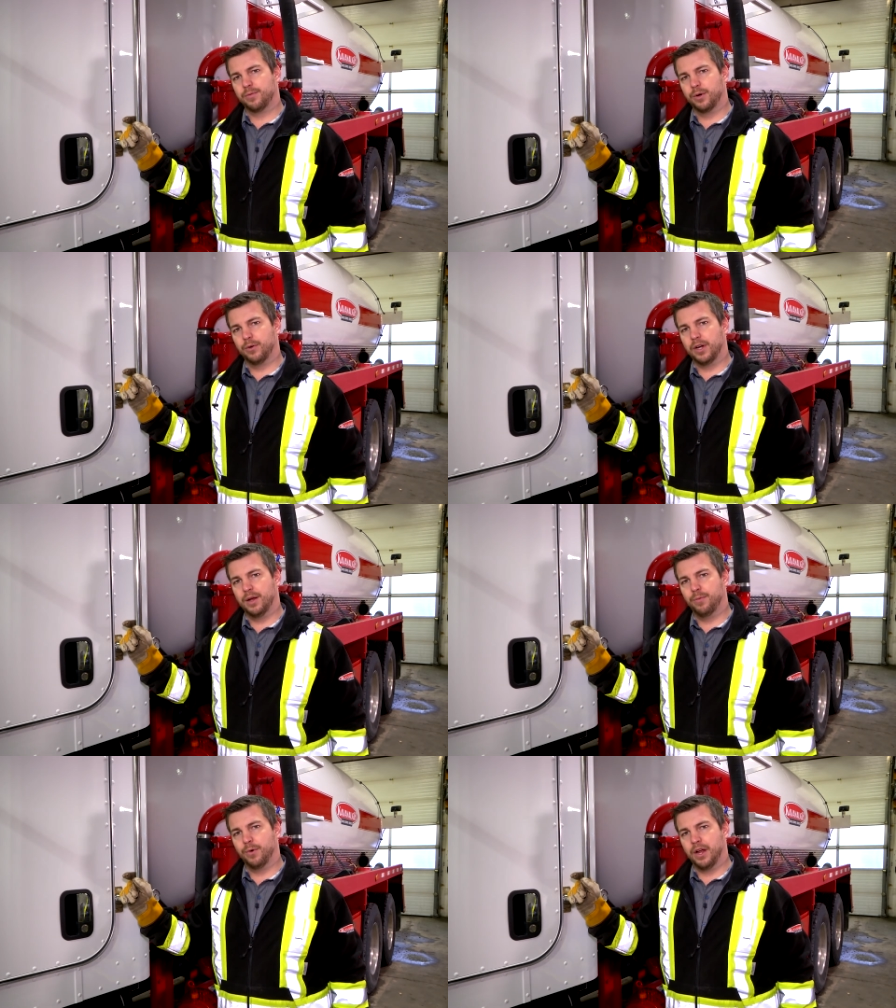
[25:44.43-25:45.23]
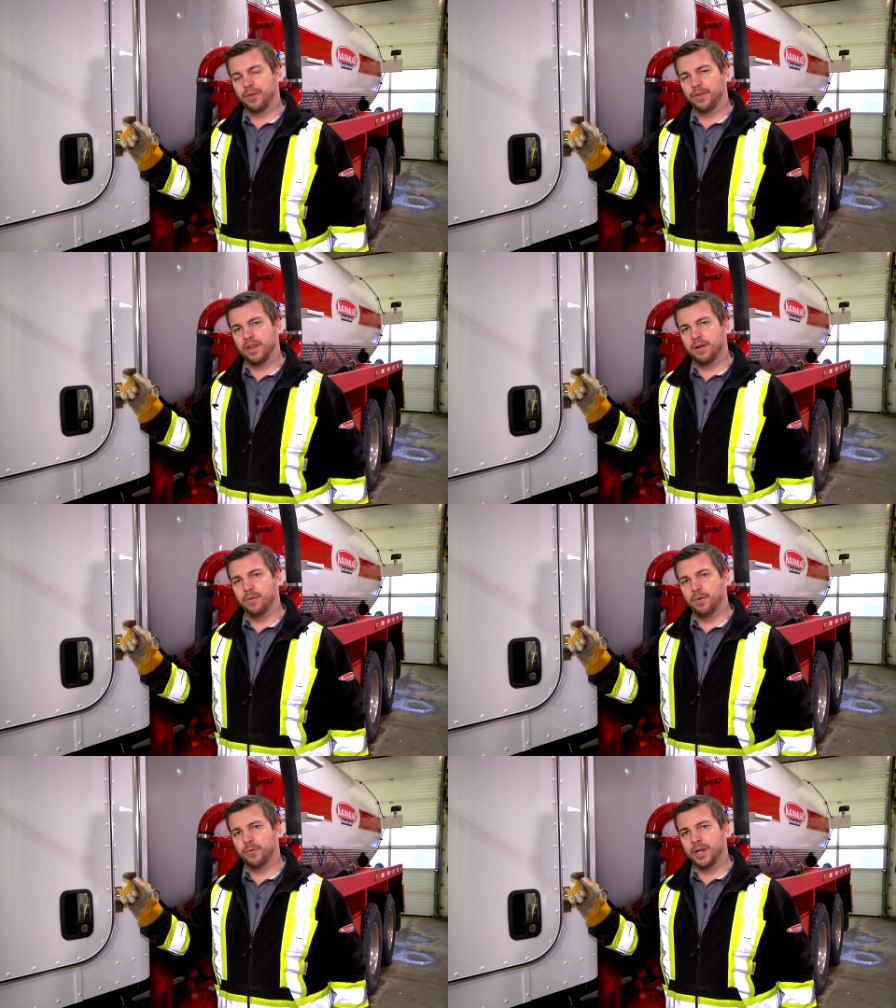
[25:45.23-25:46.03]
program rather than
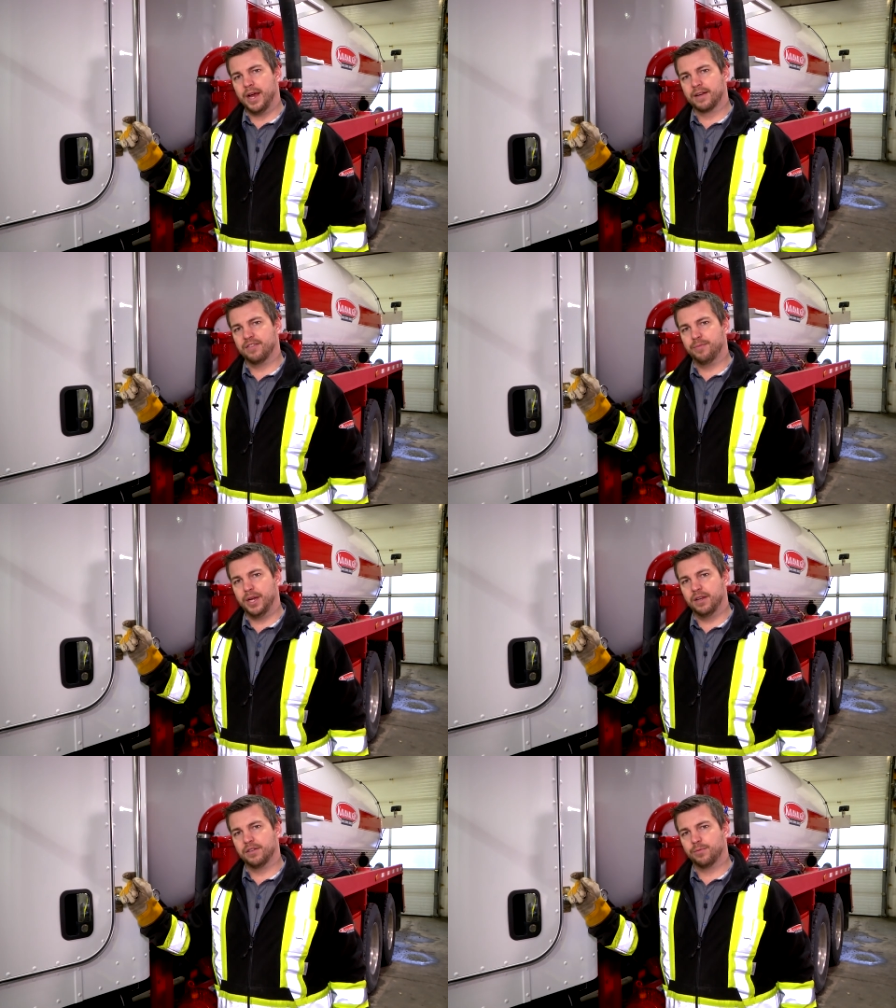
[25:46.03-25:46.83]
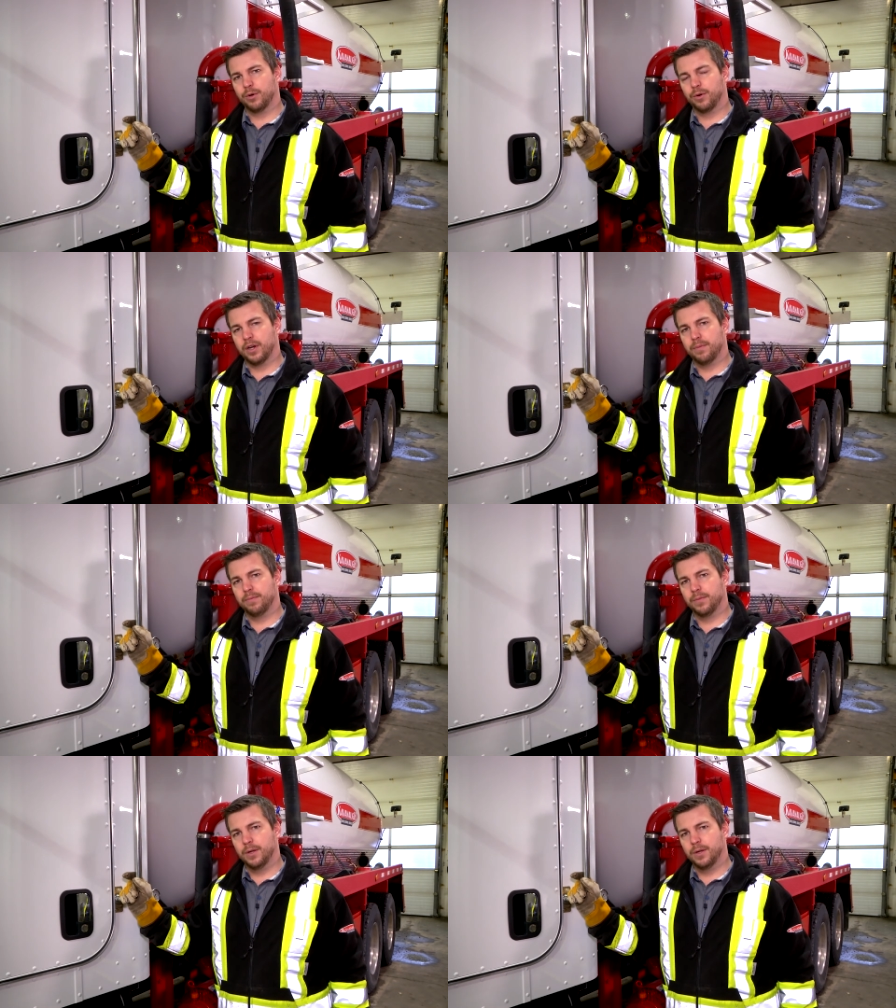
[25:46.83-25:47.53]
a reactive maintenance program.